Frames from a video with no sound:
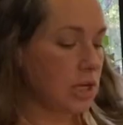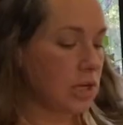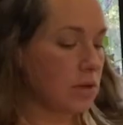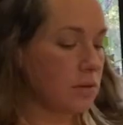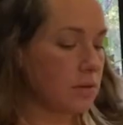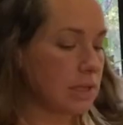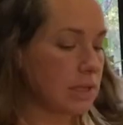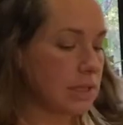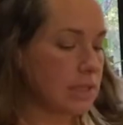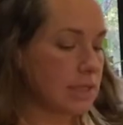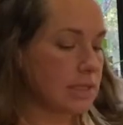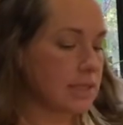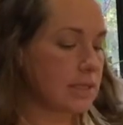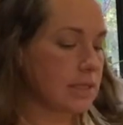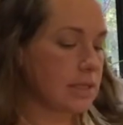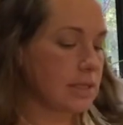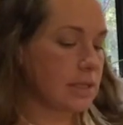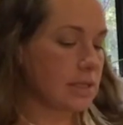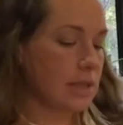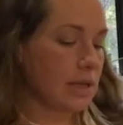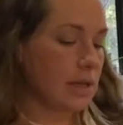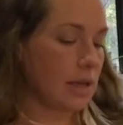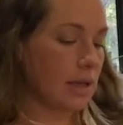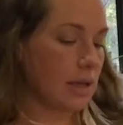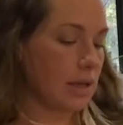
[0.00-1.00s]
was
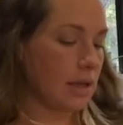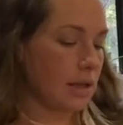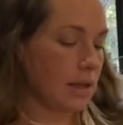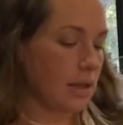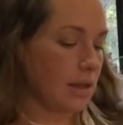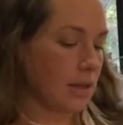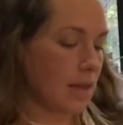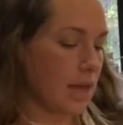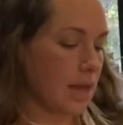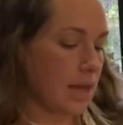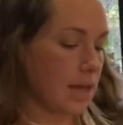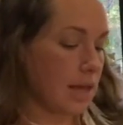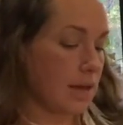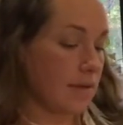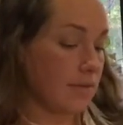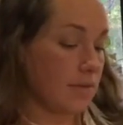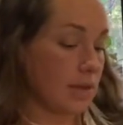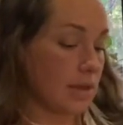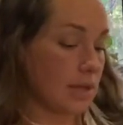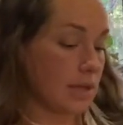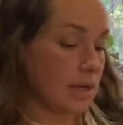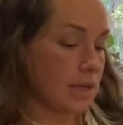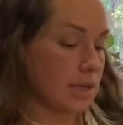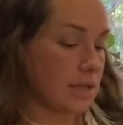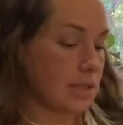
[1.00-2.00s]
like given
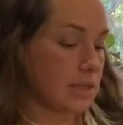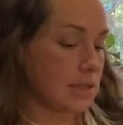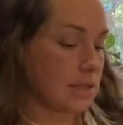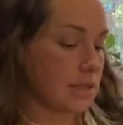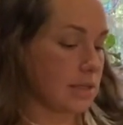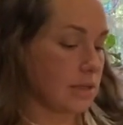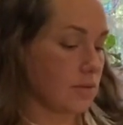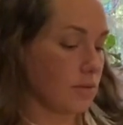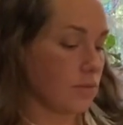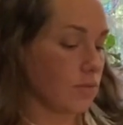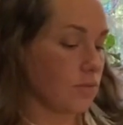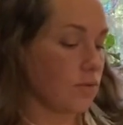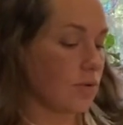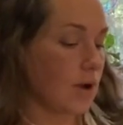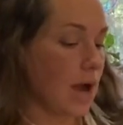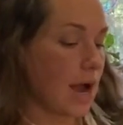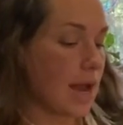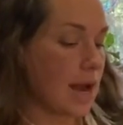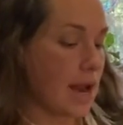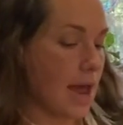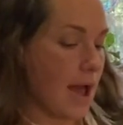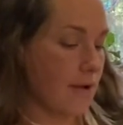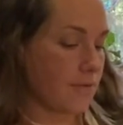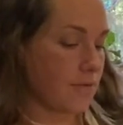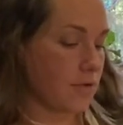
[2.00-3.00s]
this right
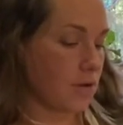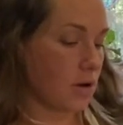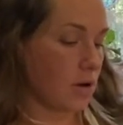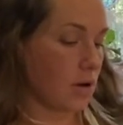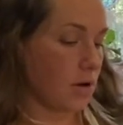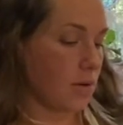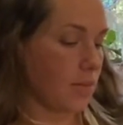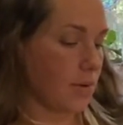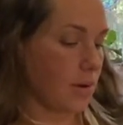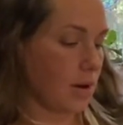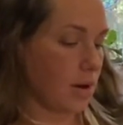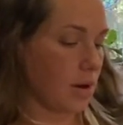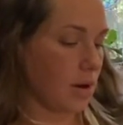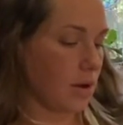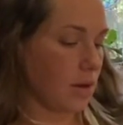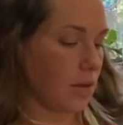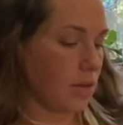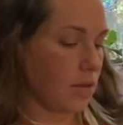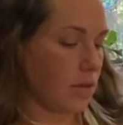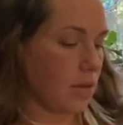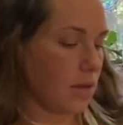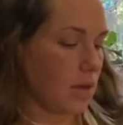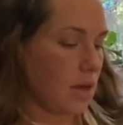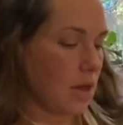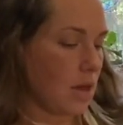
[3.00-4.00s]
after her birth
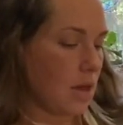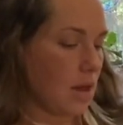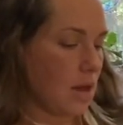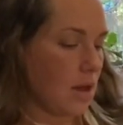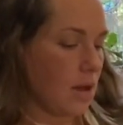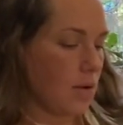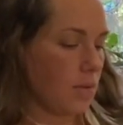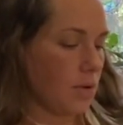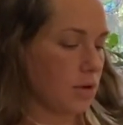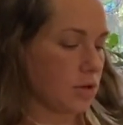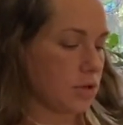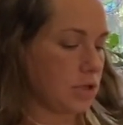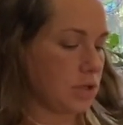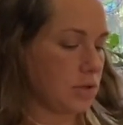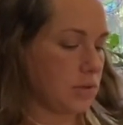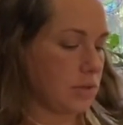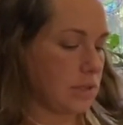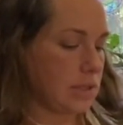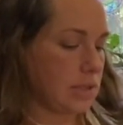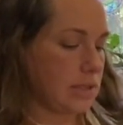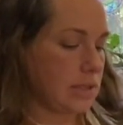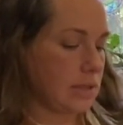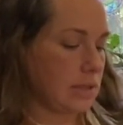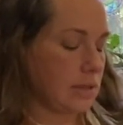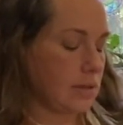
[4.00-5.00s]
while she was
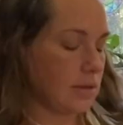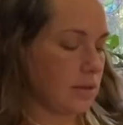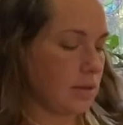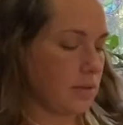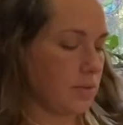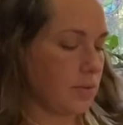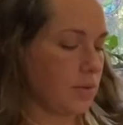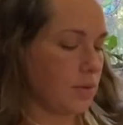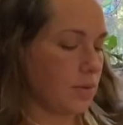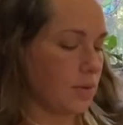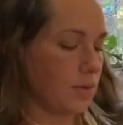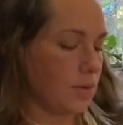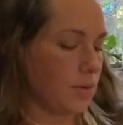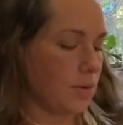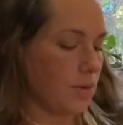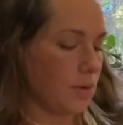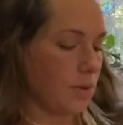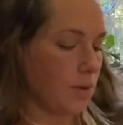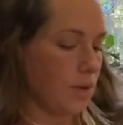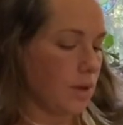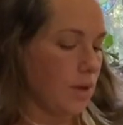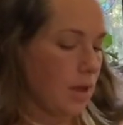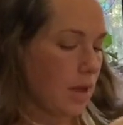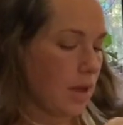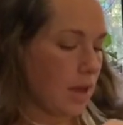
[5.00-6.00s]
still in the pool.
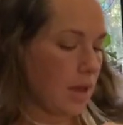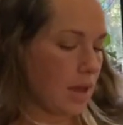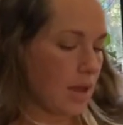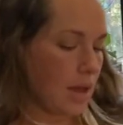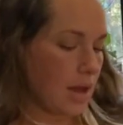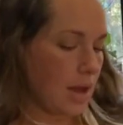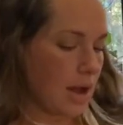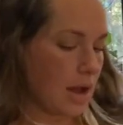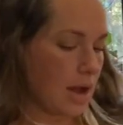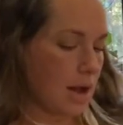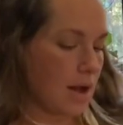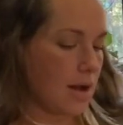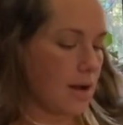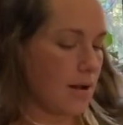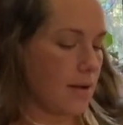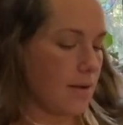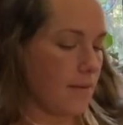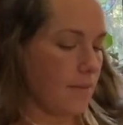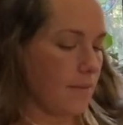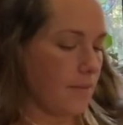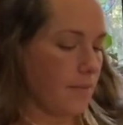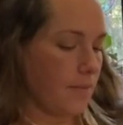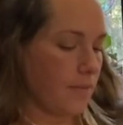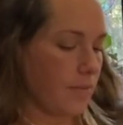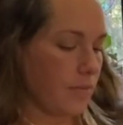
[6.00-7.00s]

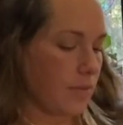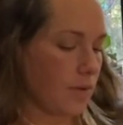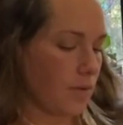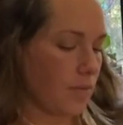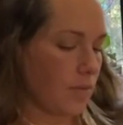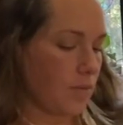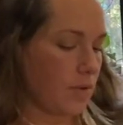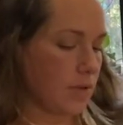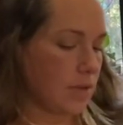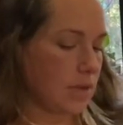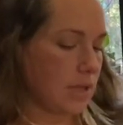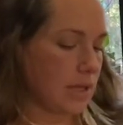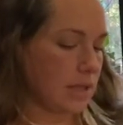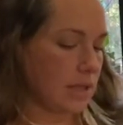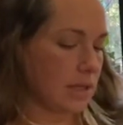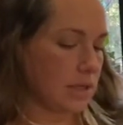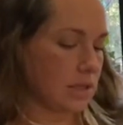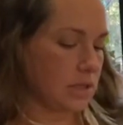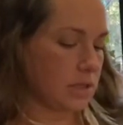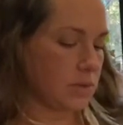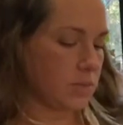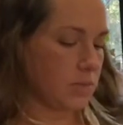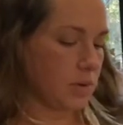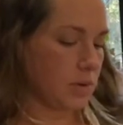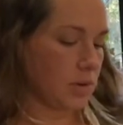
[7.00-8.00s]
One thing
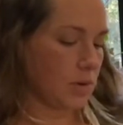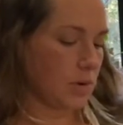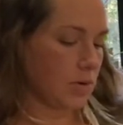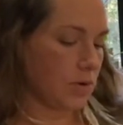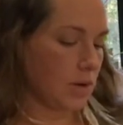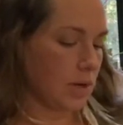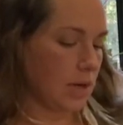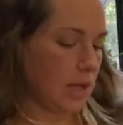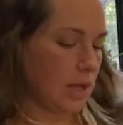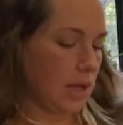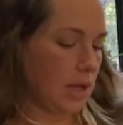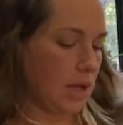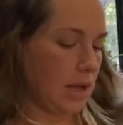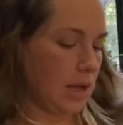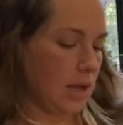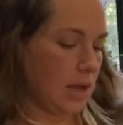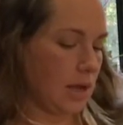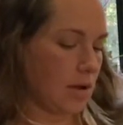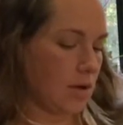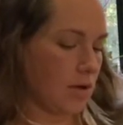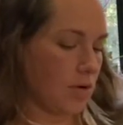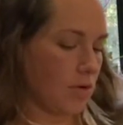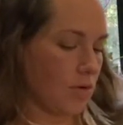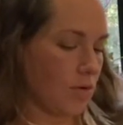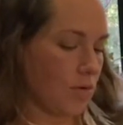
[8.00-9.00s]
that's pretty
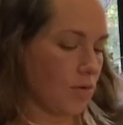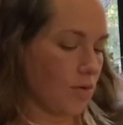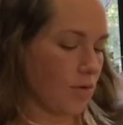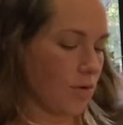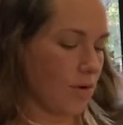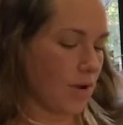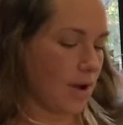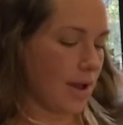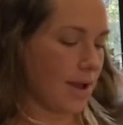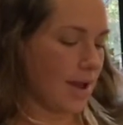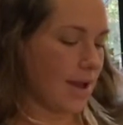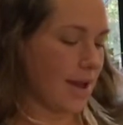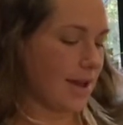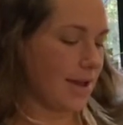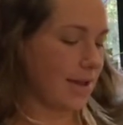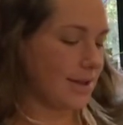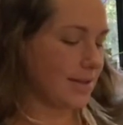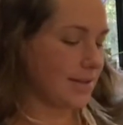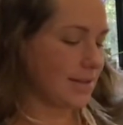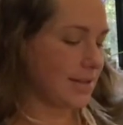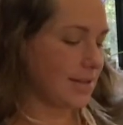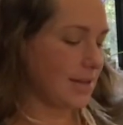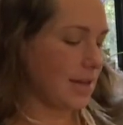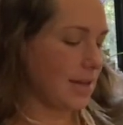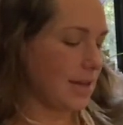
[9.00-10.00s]

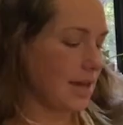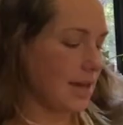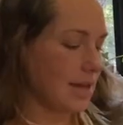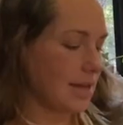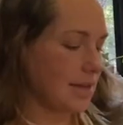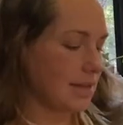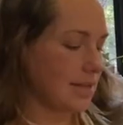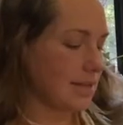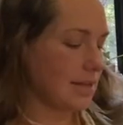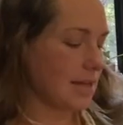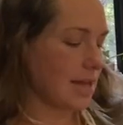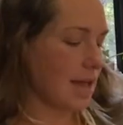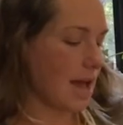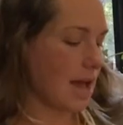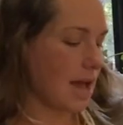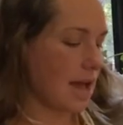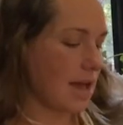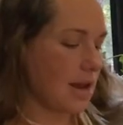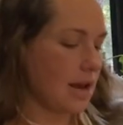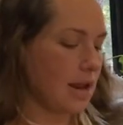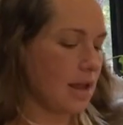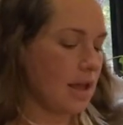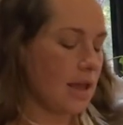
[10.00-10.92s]
crazy is that